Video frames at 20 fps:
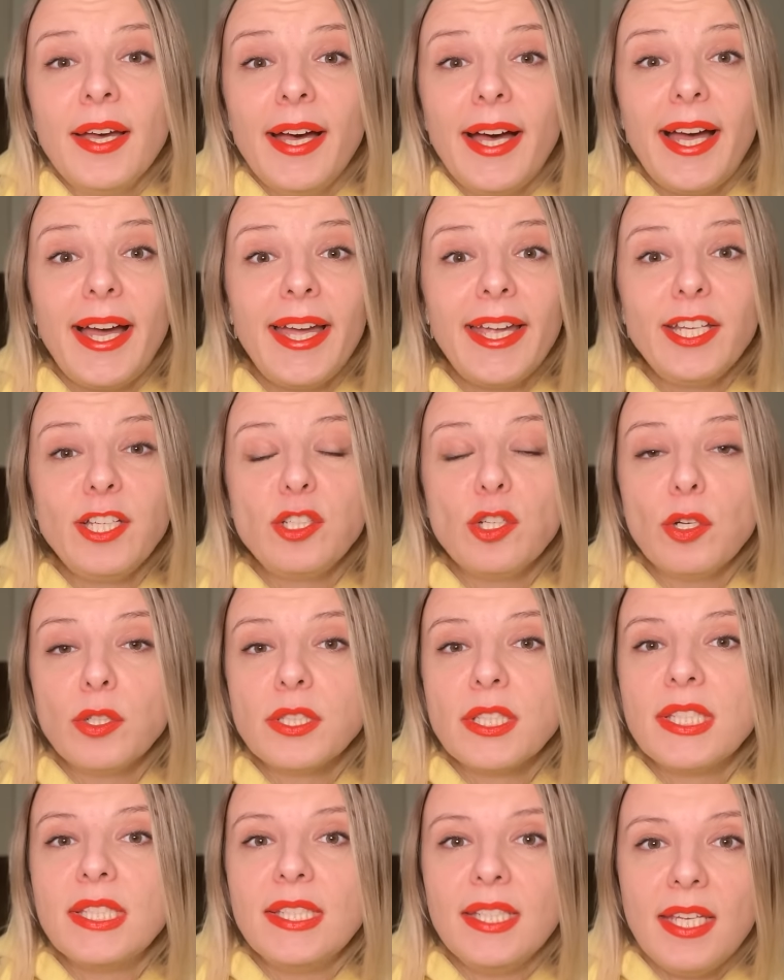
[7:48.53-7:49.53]
I don't
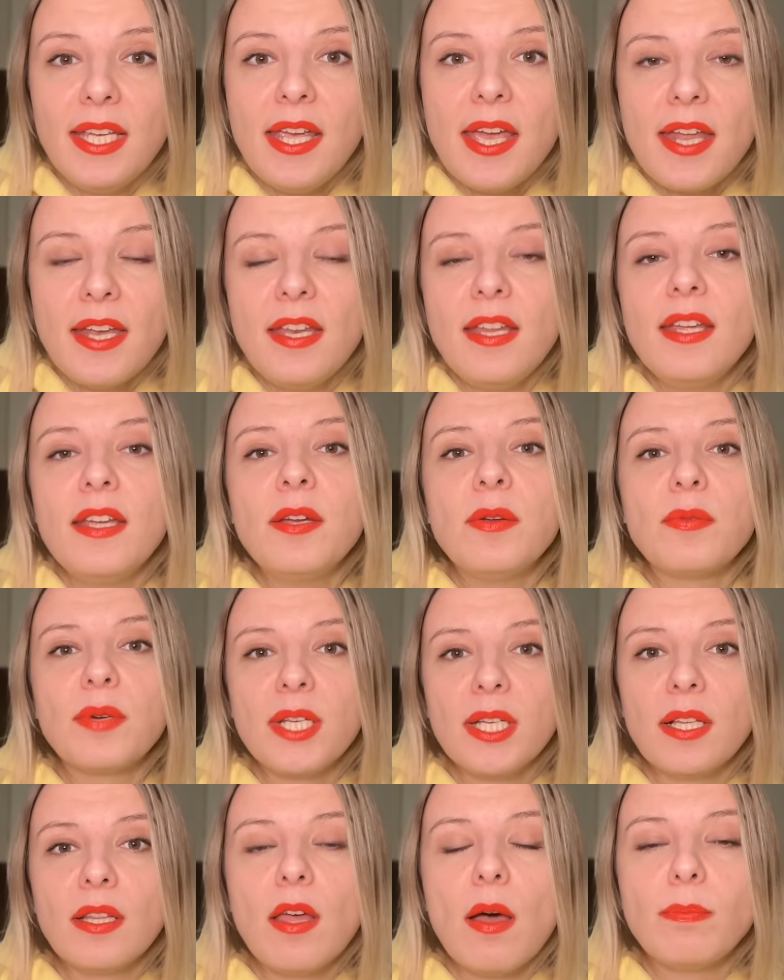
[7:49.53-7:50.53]
see any
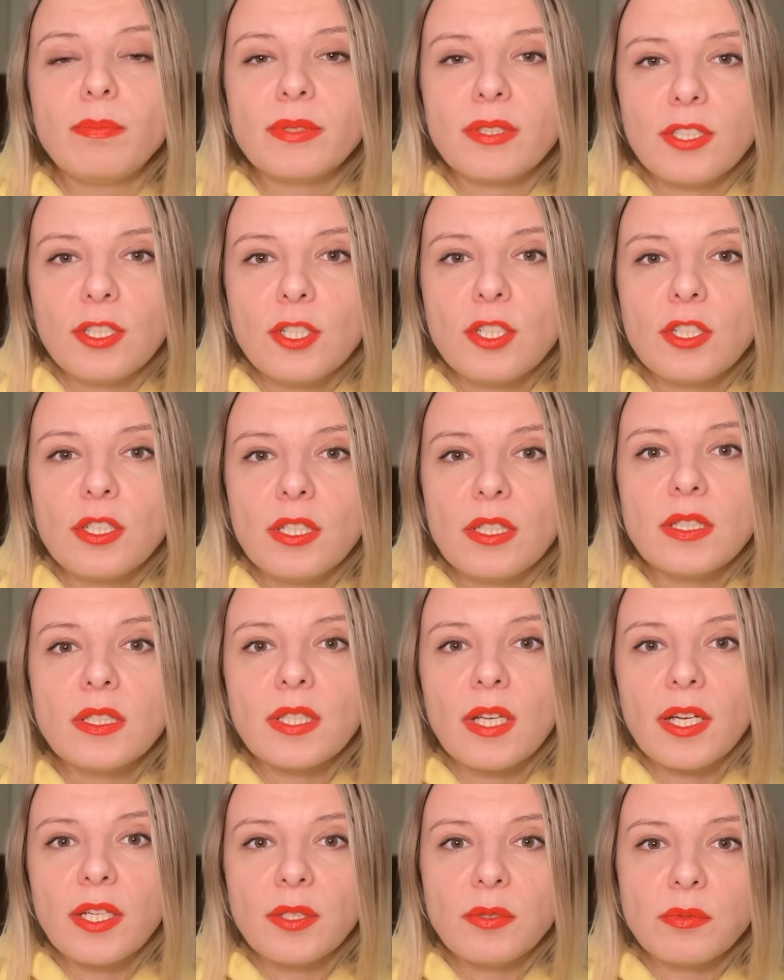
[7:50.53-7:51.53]
real opposition
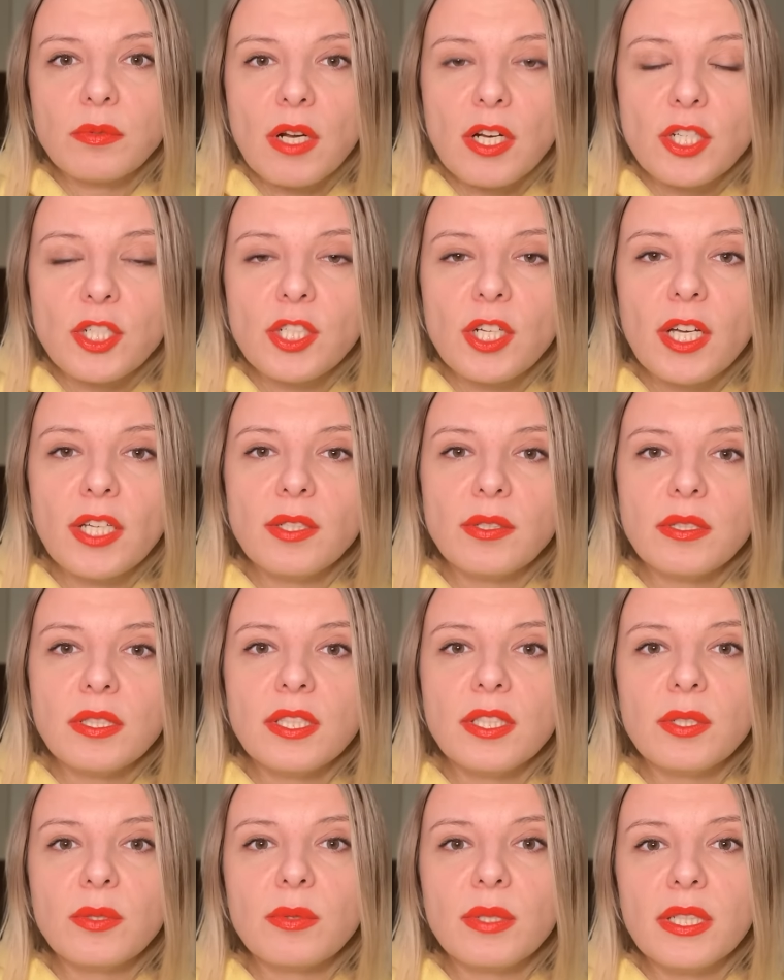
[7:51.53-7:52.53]
inside Russia. I don't
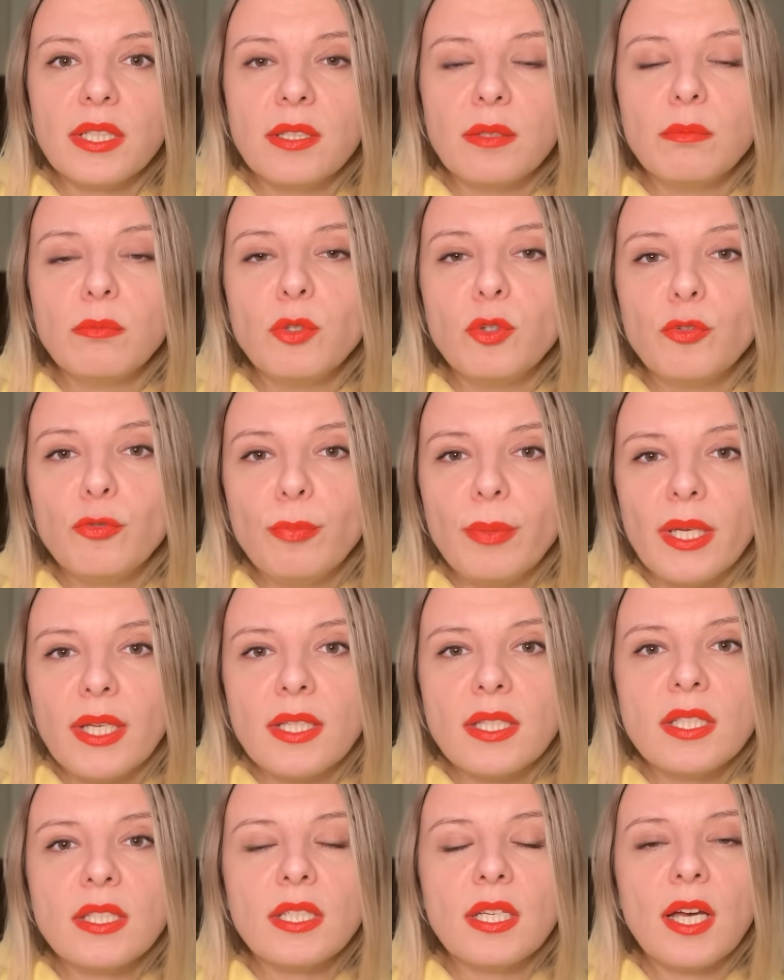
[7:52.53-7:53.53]
see real movements.